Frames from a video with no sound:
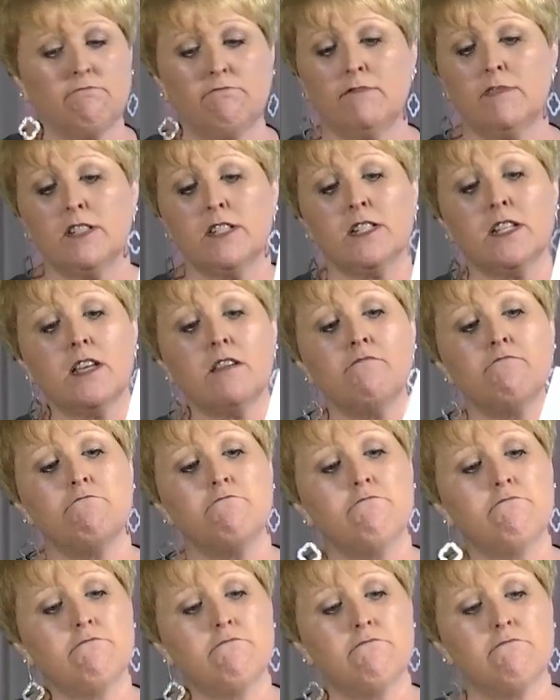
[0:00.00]
Let's see
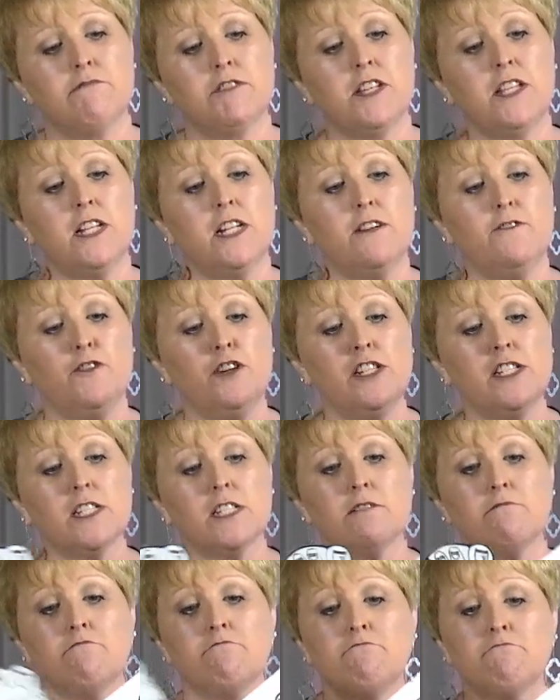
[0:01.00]
the
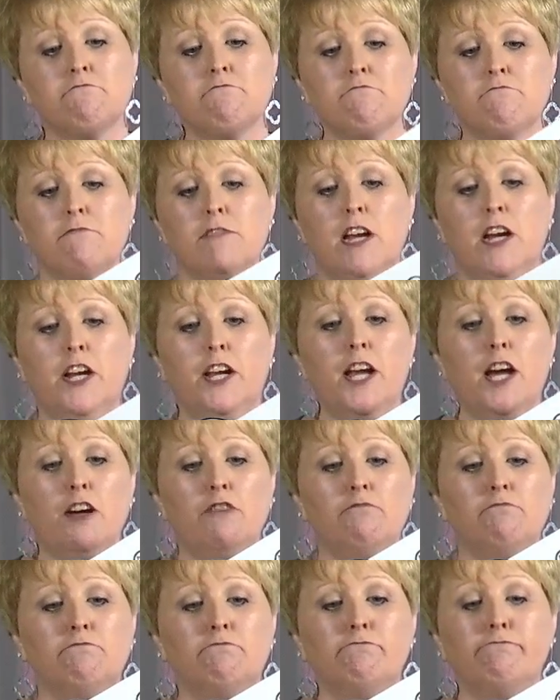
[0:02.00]
difference? There you
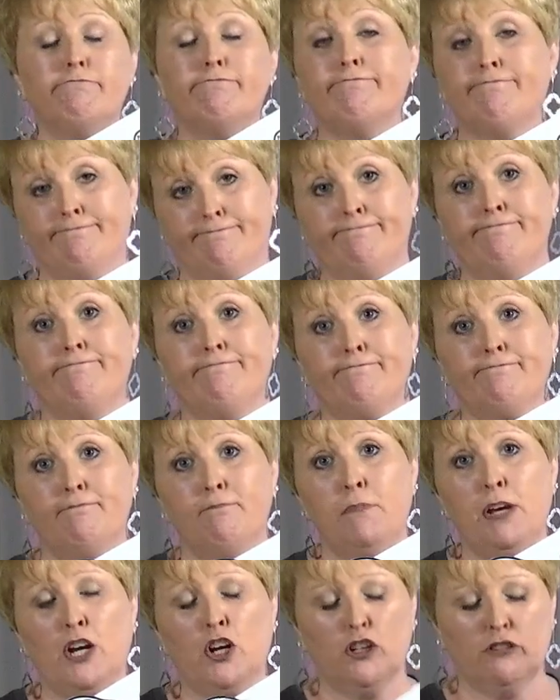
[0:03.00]
go,
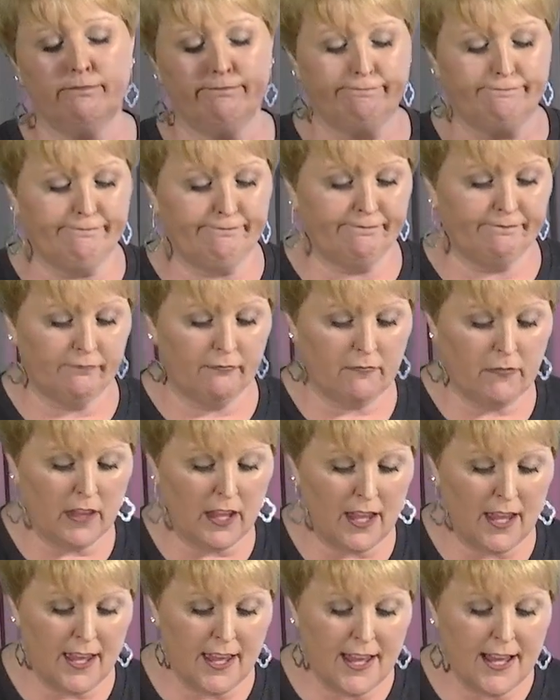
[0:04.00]
bigger.
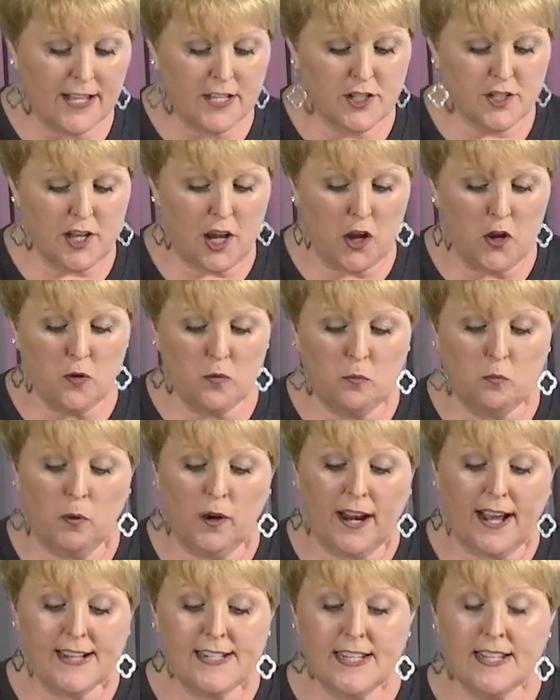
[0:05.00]
So
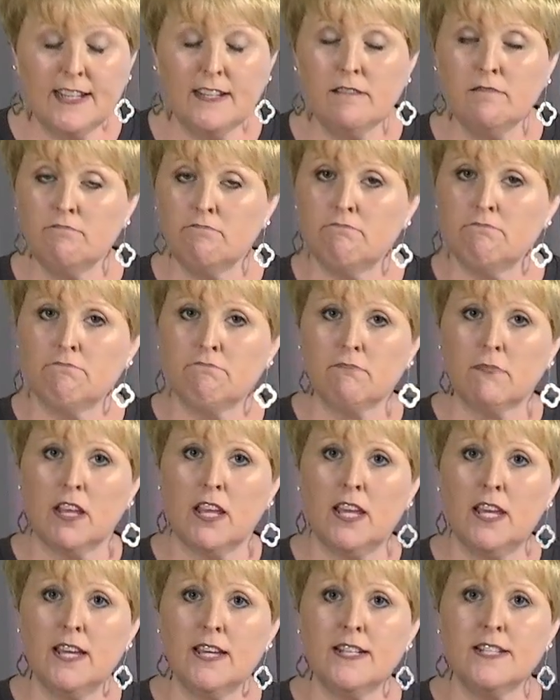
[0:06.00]
what I did
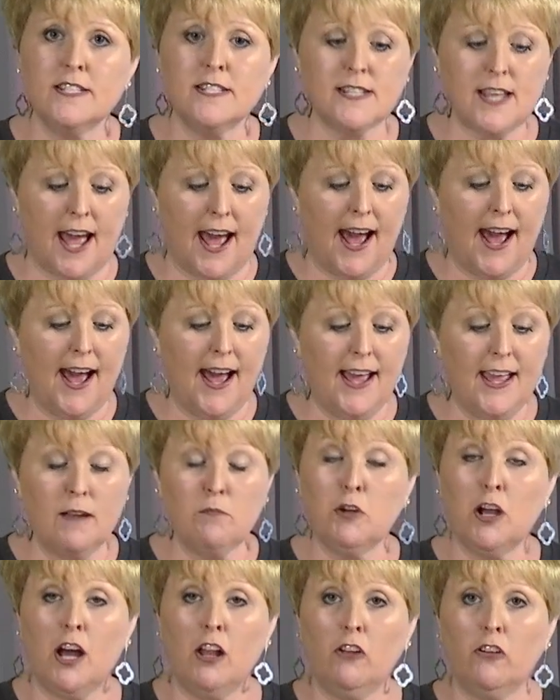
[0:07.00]
is I
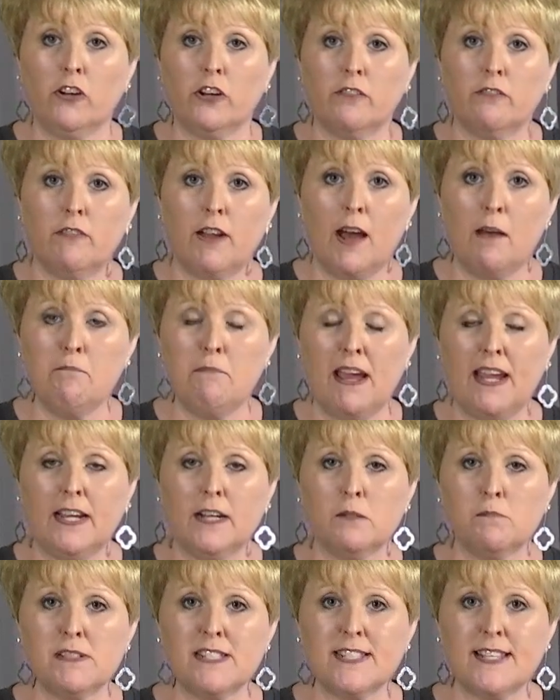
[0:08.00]
am coloring. I'm making
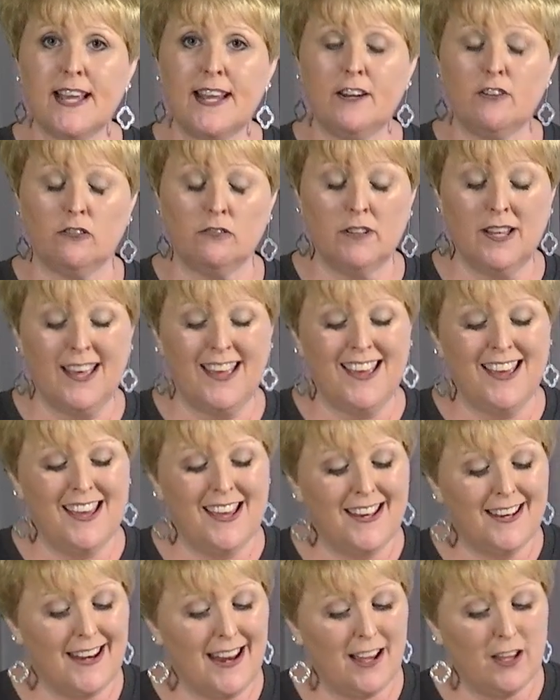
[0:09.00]
them a sandal.
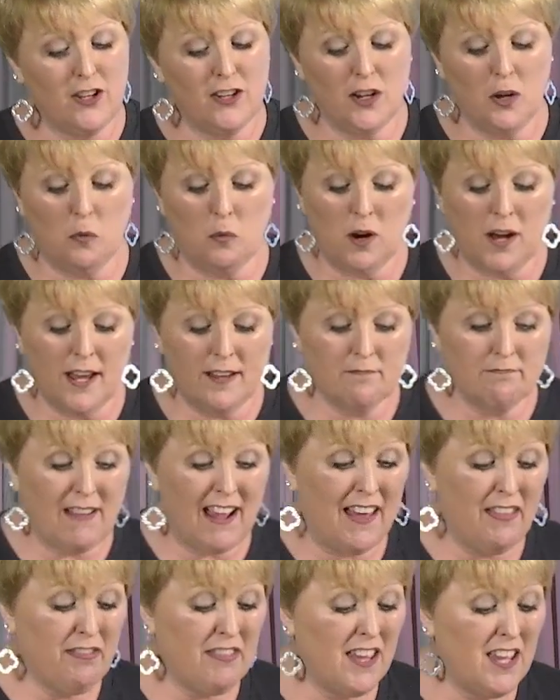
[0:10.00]
Now, you know what?
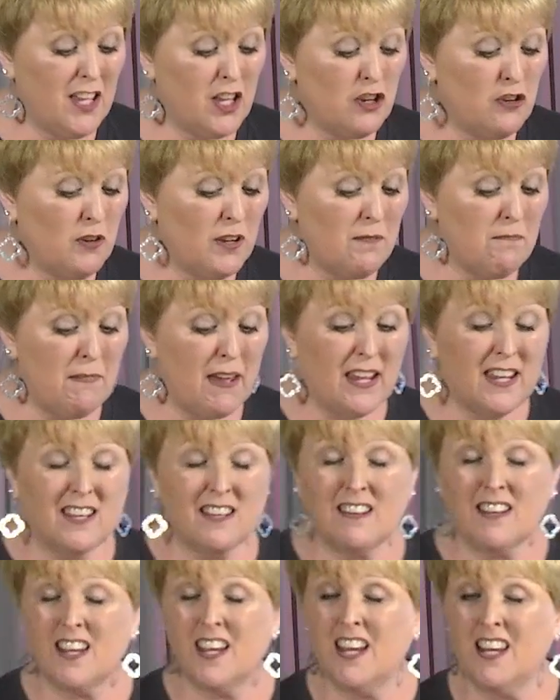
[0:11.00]
I think you can make
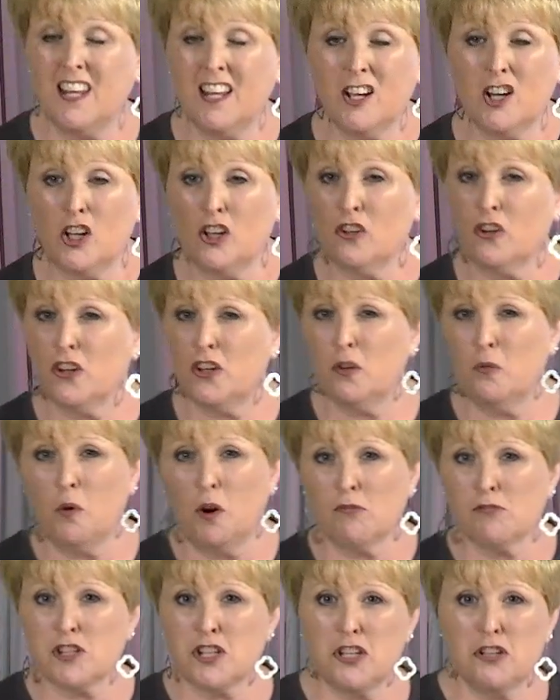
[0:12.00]
it any color you
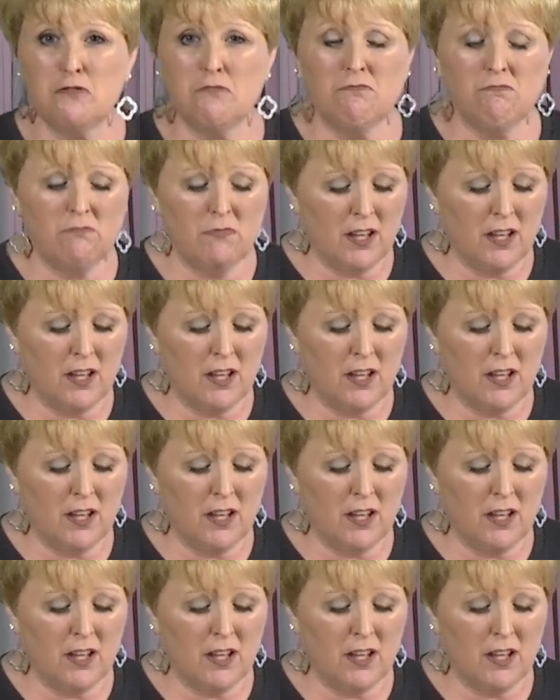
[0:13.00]
want to.